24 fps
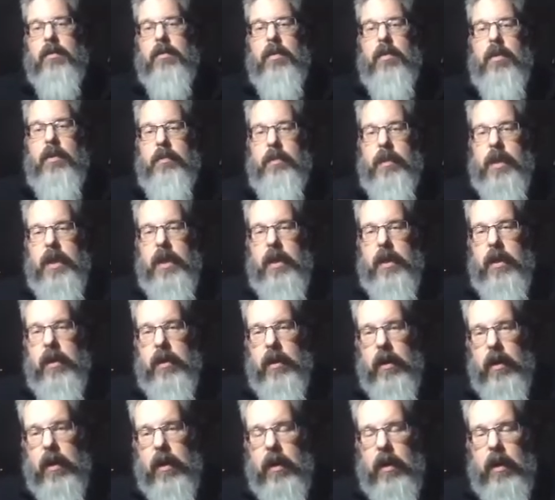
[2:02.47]
would be,
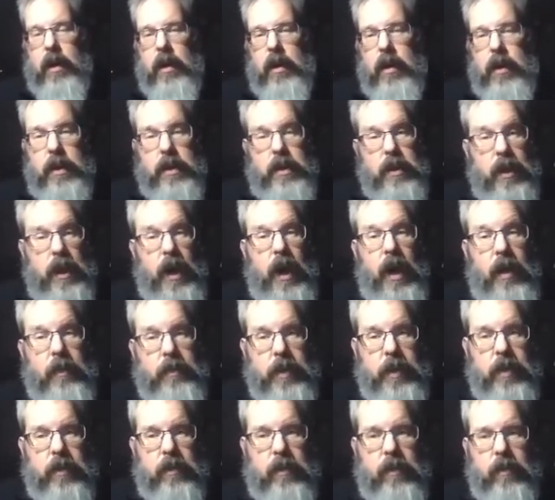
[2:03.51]
it's an
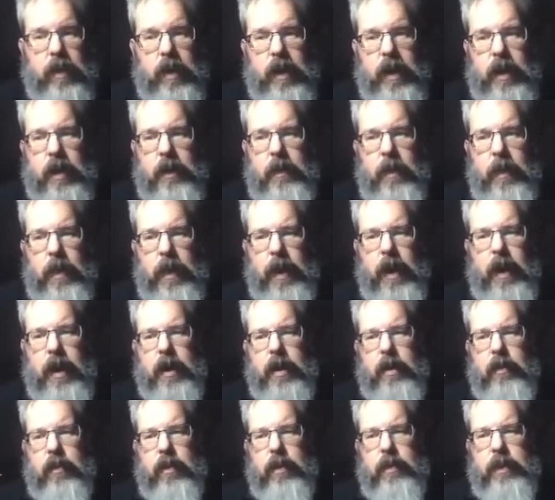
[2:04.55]
optional thing, and
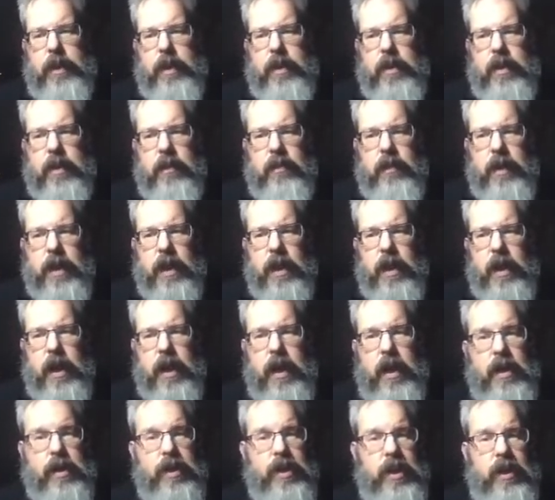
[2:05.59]
it would be something
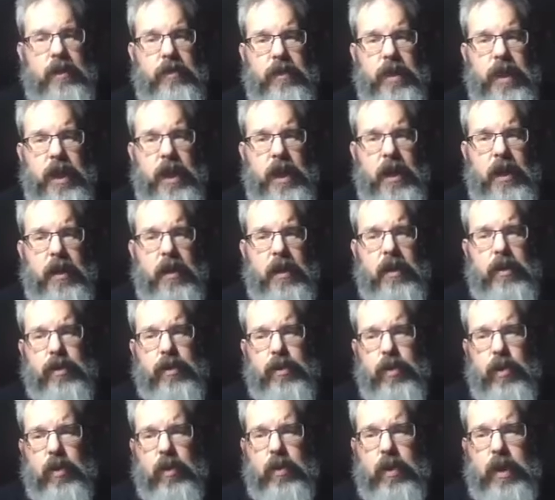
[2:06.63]
like a shift key,
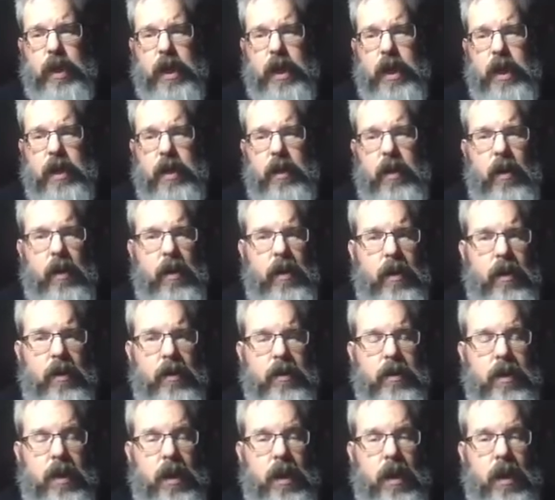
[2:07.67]
control key,
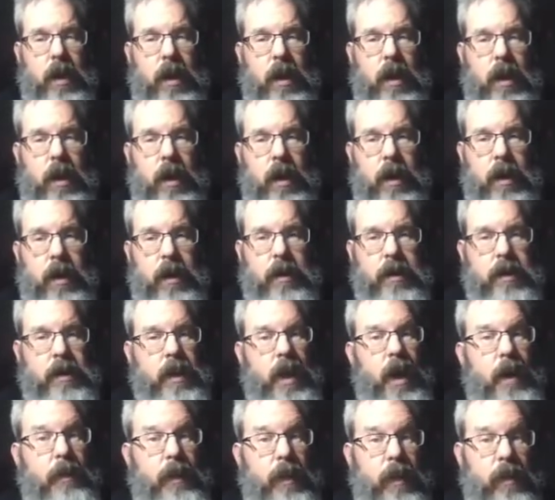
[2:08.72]
alt, uh,
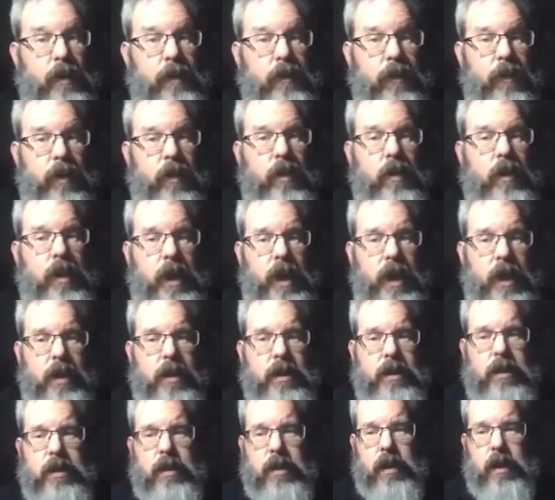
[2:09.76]
double for
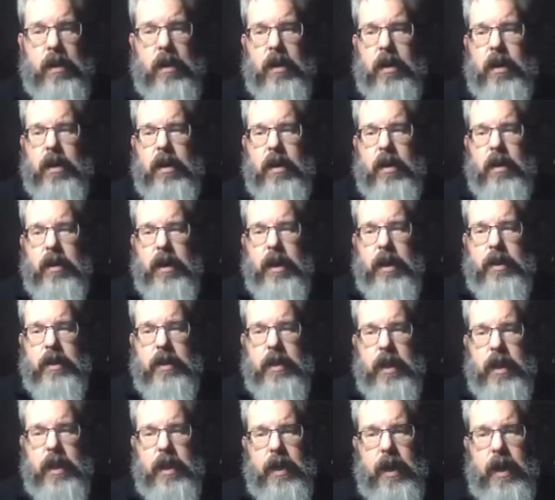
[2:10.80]
clicks, things
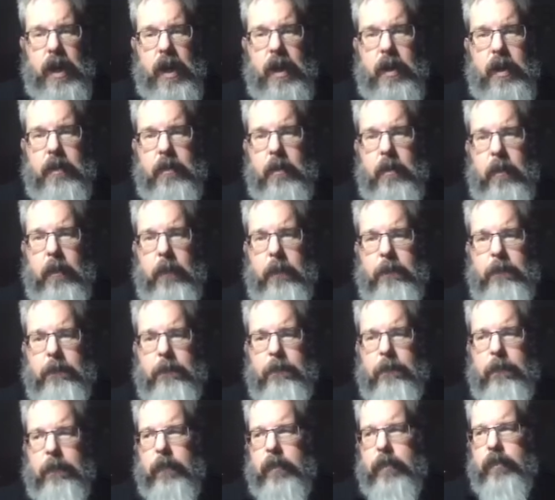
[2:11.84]
like that.
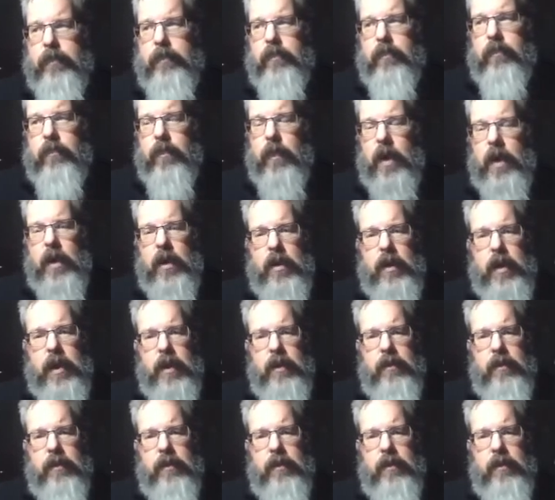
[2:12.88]
The